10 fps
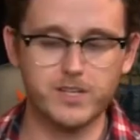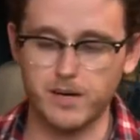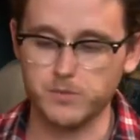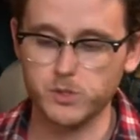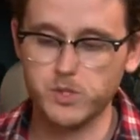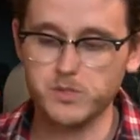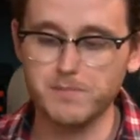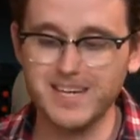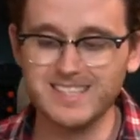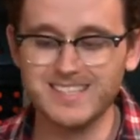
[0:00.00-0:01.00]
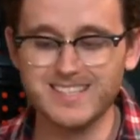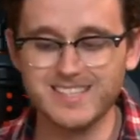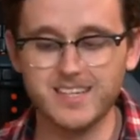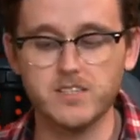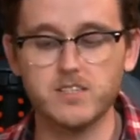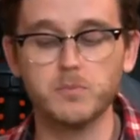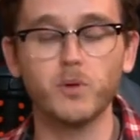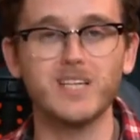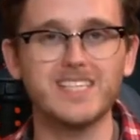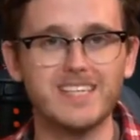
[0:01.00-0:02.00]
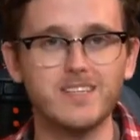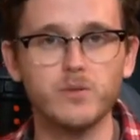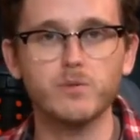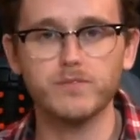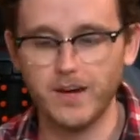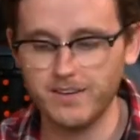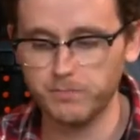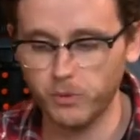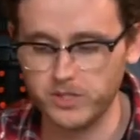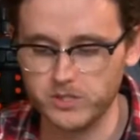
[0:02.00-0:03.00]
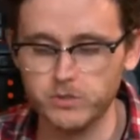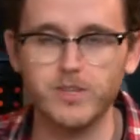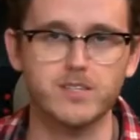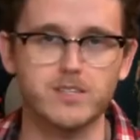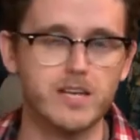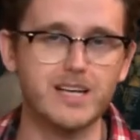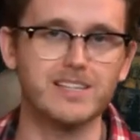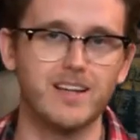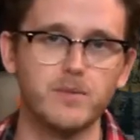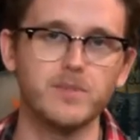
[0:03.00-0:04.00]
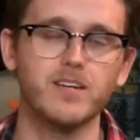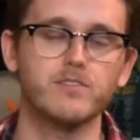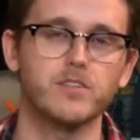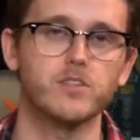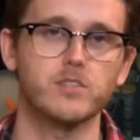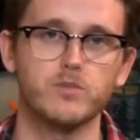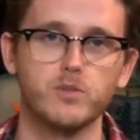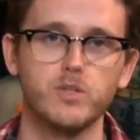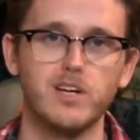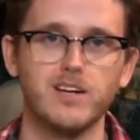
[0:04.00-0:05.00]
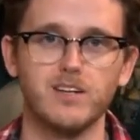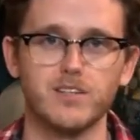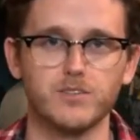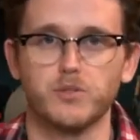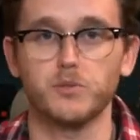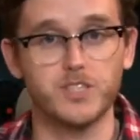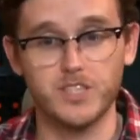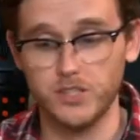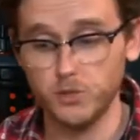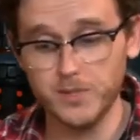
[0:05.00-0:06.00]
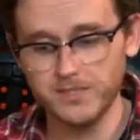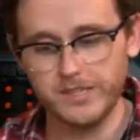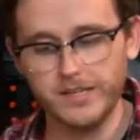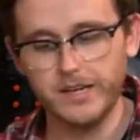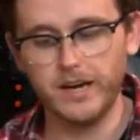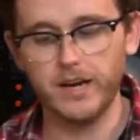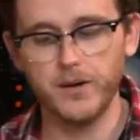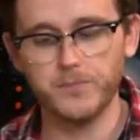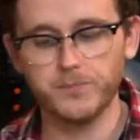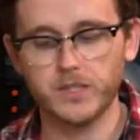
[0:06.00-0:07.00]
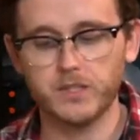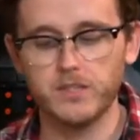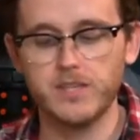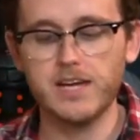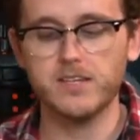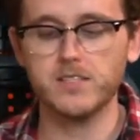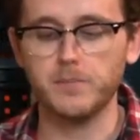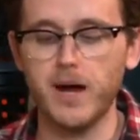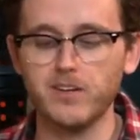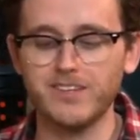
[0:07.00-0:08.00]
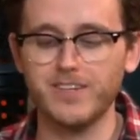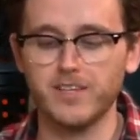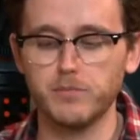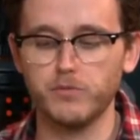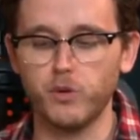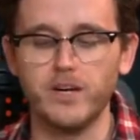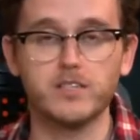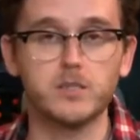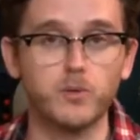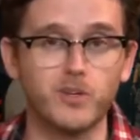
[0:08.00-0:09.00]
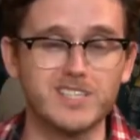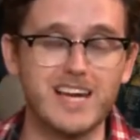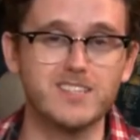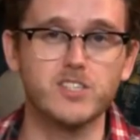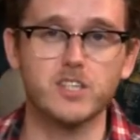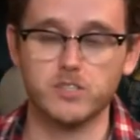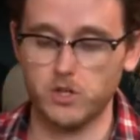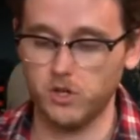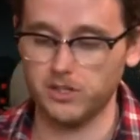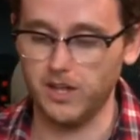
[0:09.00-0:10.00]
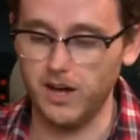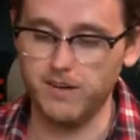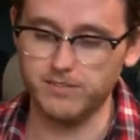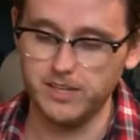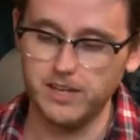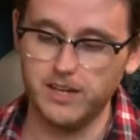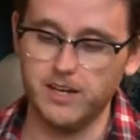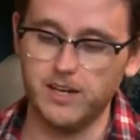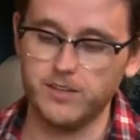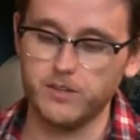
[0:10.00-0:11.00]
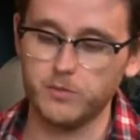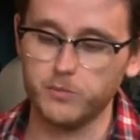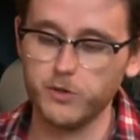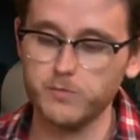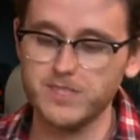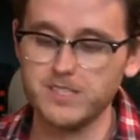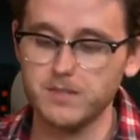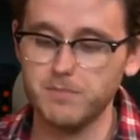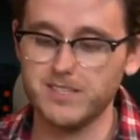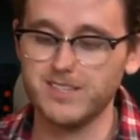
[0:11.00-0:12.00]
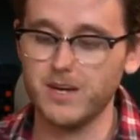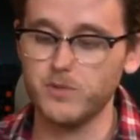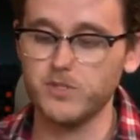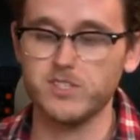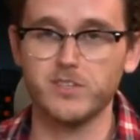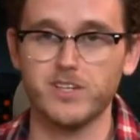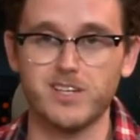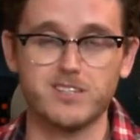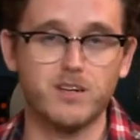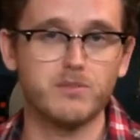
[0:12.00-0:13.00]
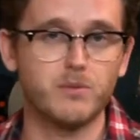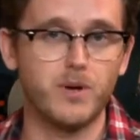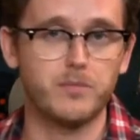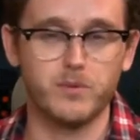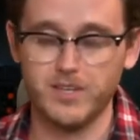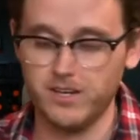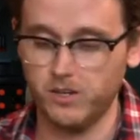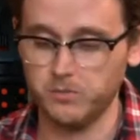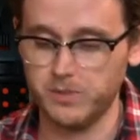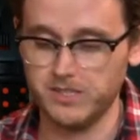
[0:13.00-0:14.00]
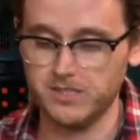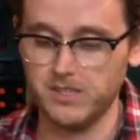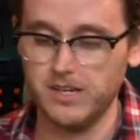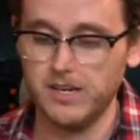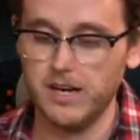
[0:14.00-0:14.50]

Recap. So there was a maintenance yesterday to deploy TU 5.2. That's title update for those of you that don't know what TU means. That is Apparel Event number 4. Explorers has just gone live. There are improvements made to the game when using DirectX 12. We're happy with that on PC.